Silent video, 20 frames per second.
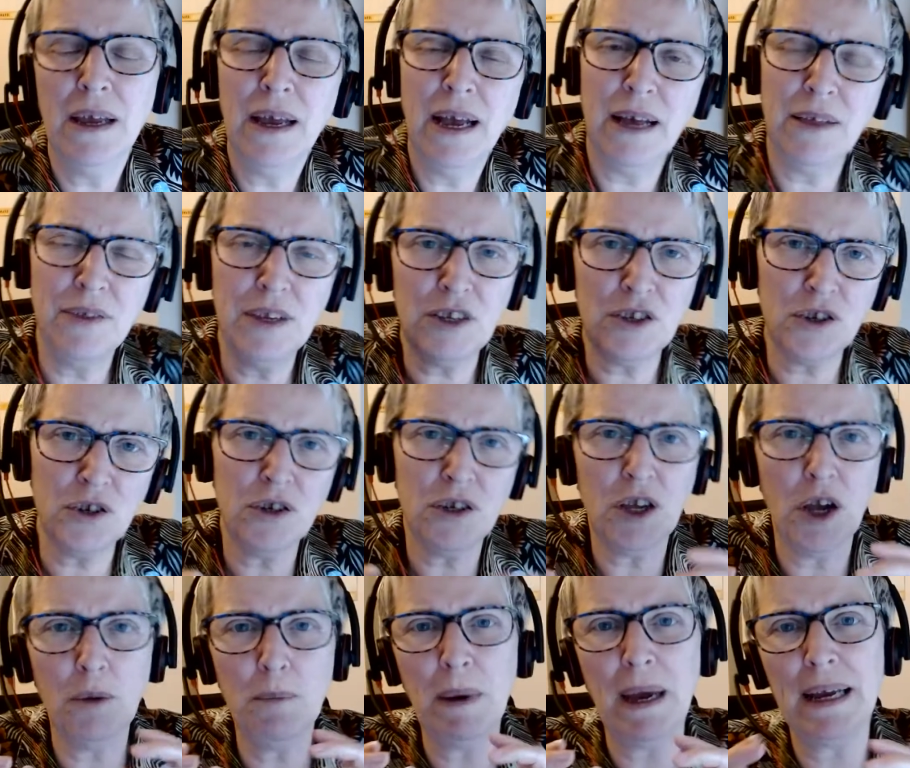And this could
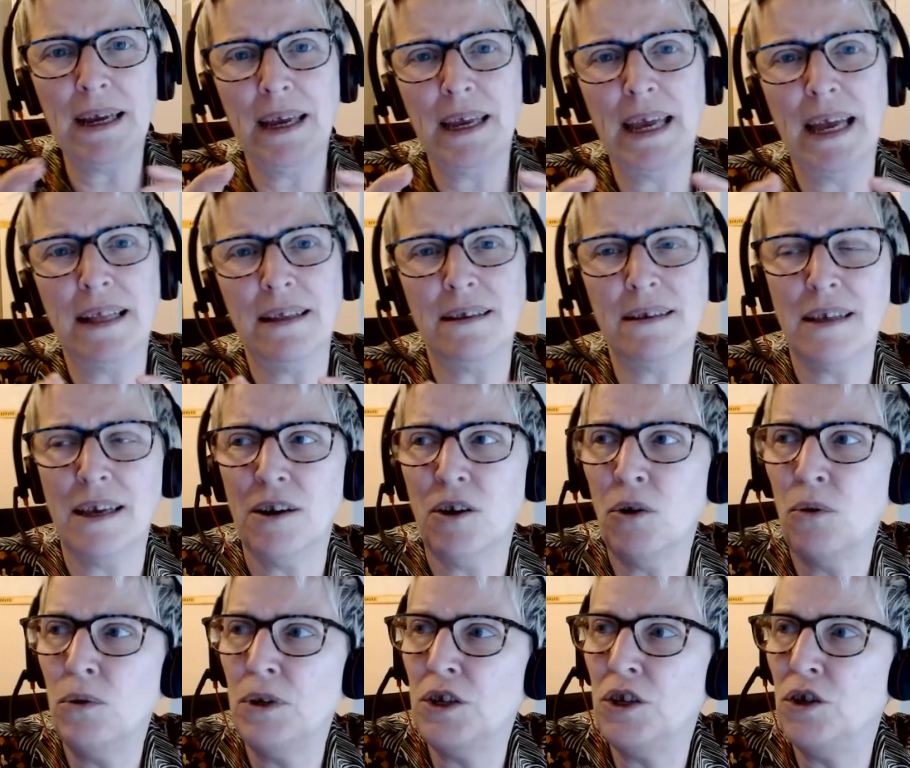go back again to that
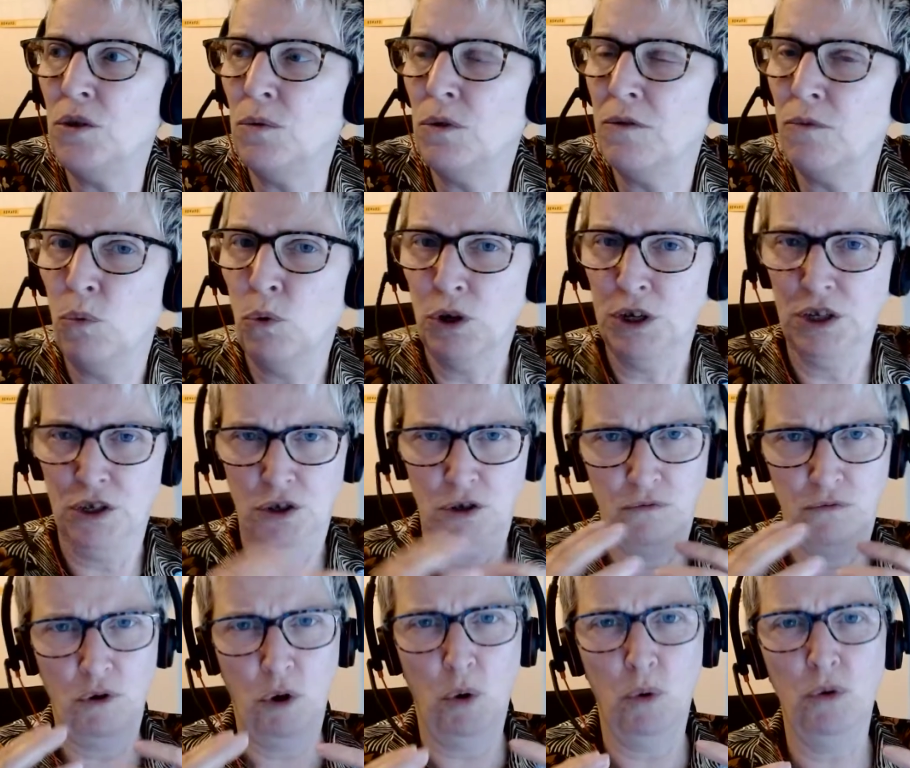whole issue of what is the
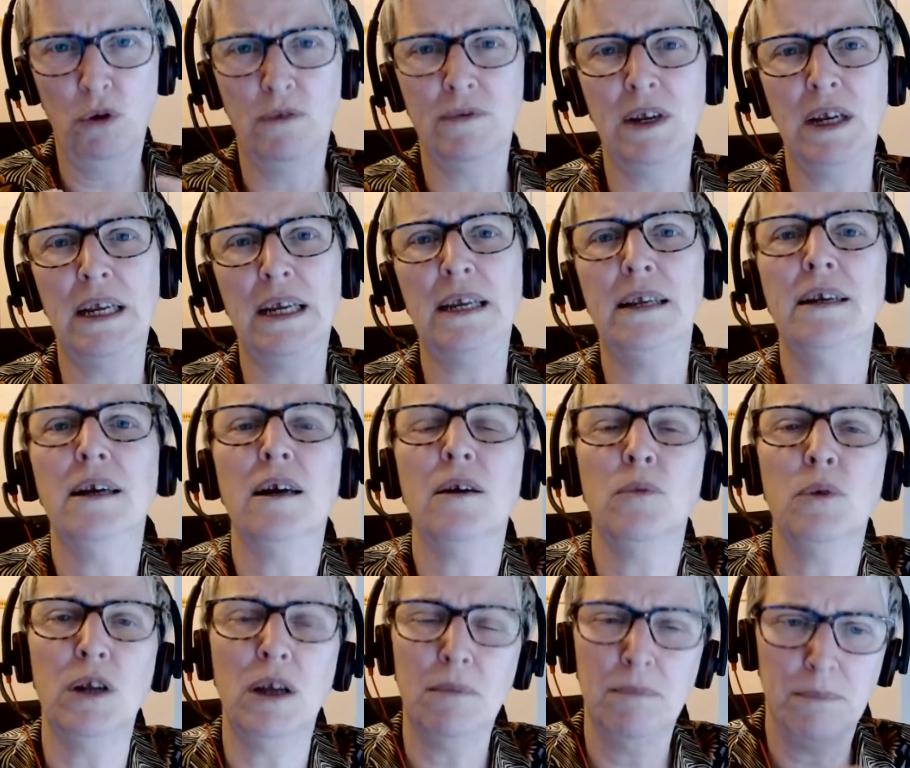role of a leader?
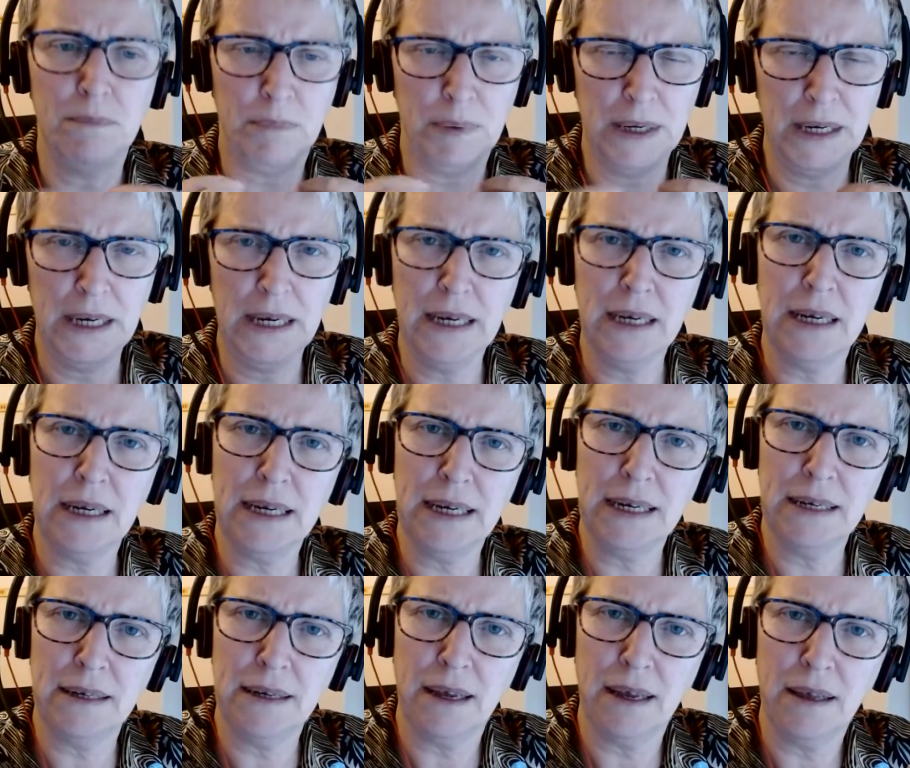When I'm being a
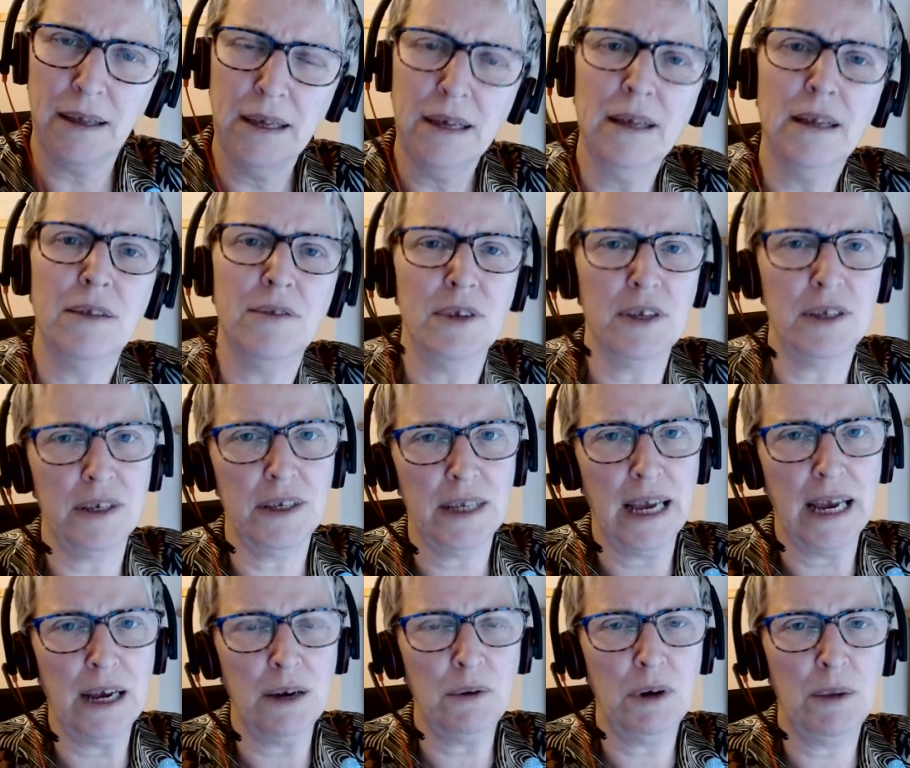leader, this is
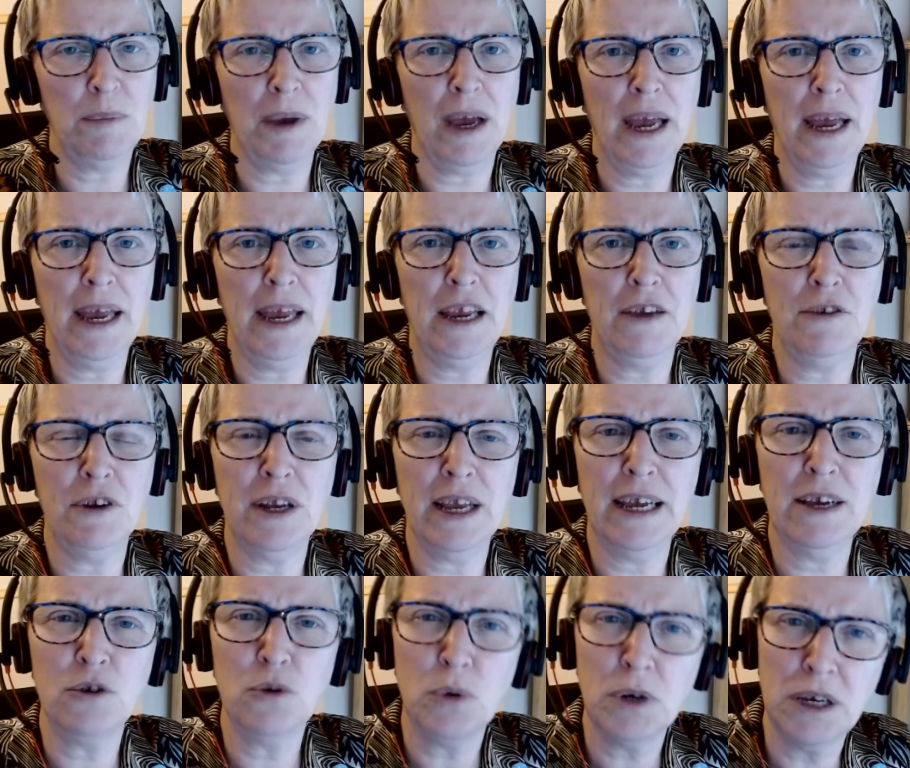how I behave, and
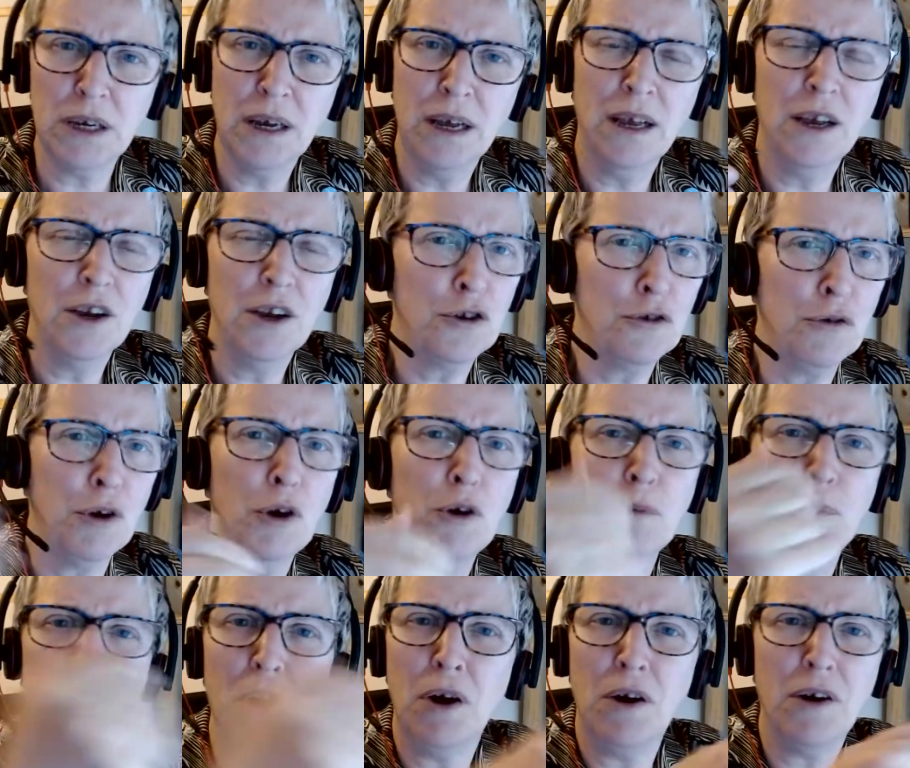how do I
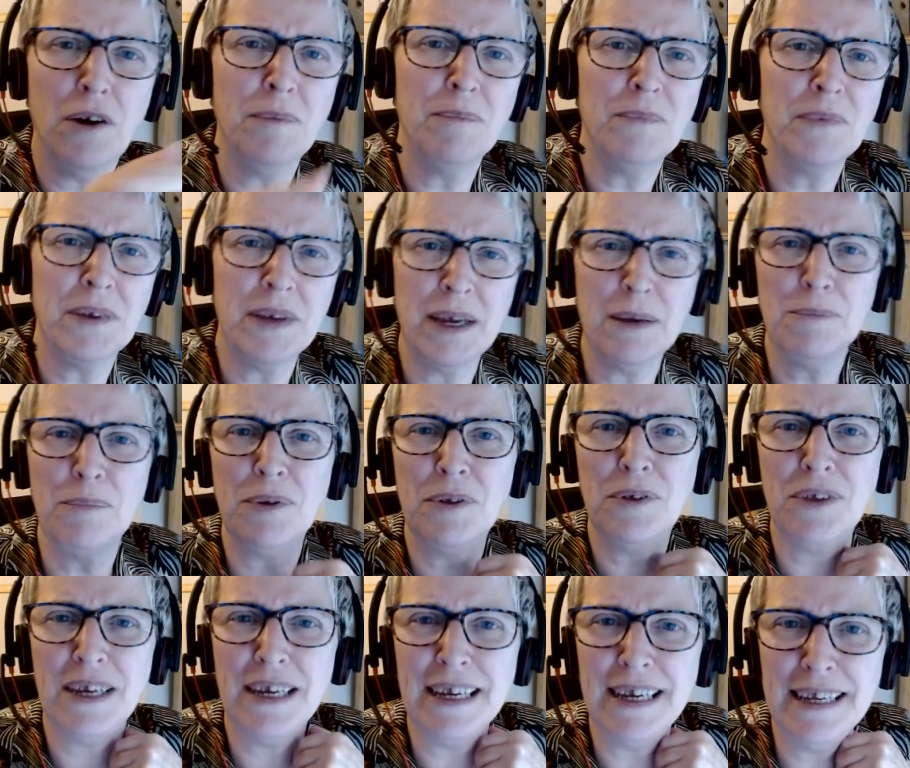crowbar
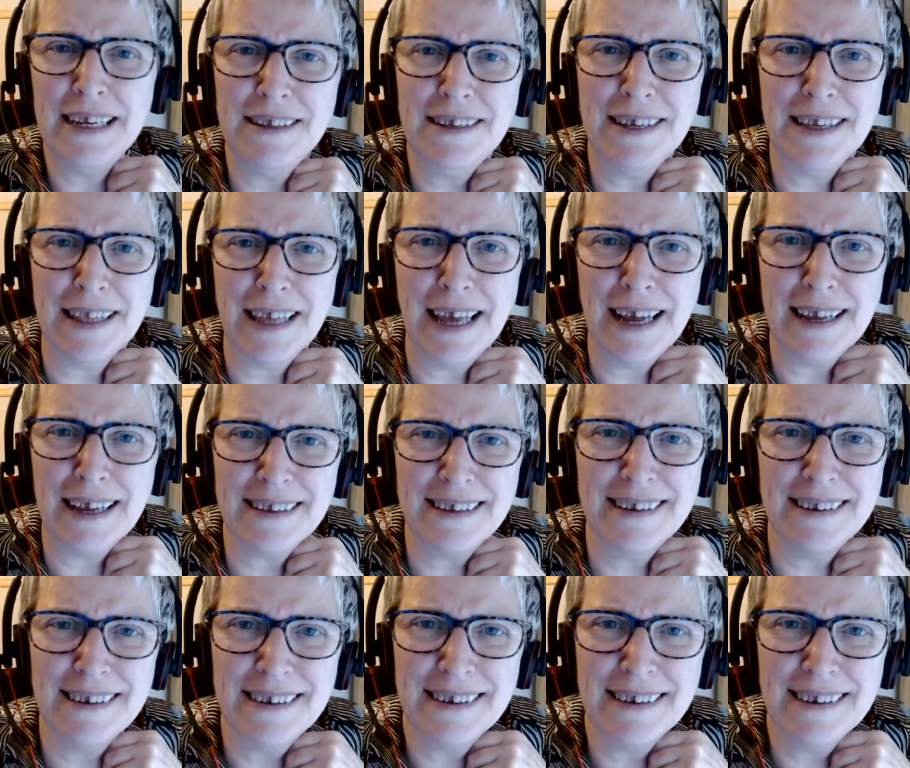empathy into that?